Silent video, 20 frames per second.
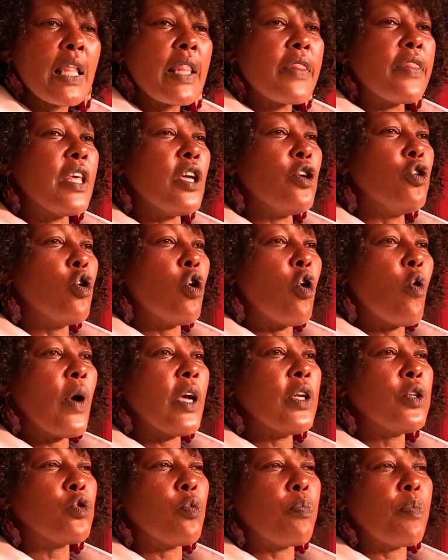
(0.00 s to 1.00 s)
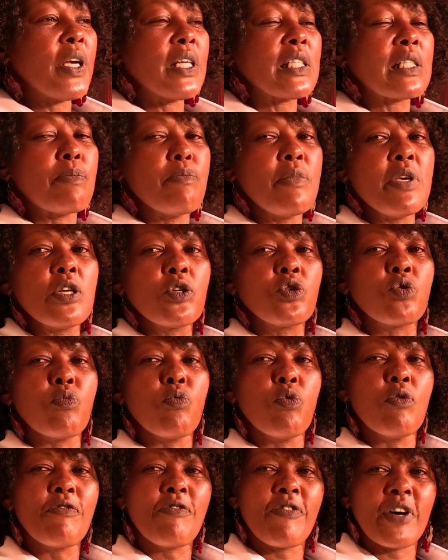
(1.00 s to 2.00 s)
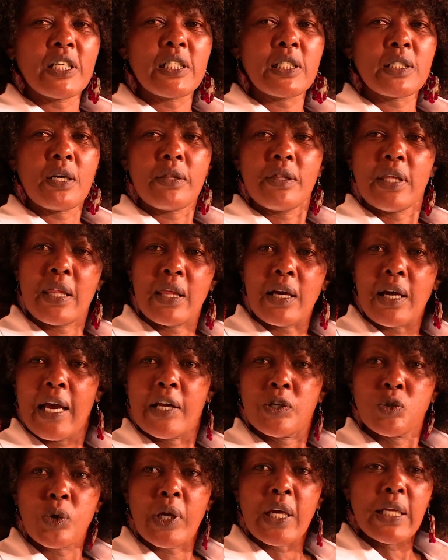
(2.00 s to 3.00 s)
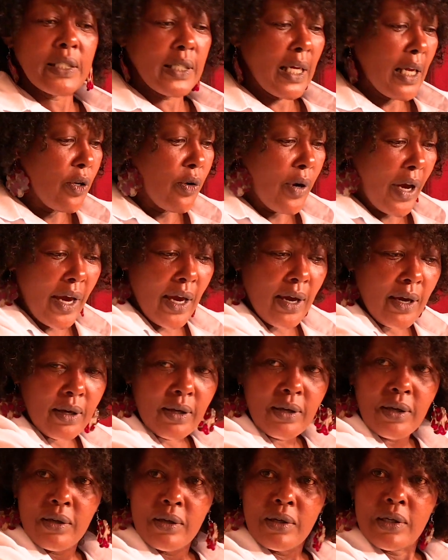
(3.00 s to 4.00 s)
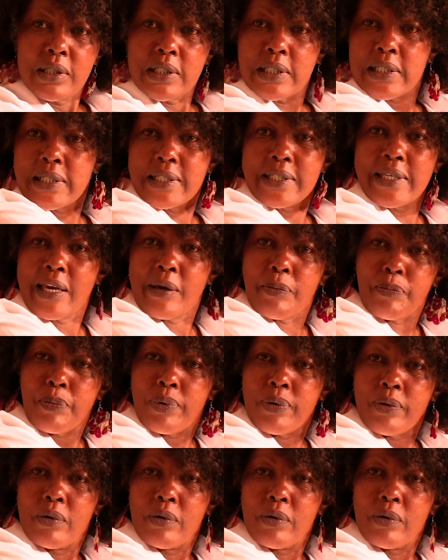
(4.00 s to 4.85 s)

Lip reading: They know when to pace me to move faster. They're the guys who can tell you, hey, step.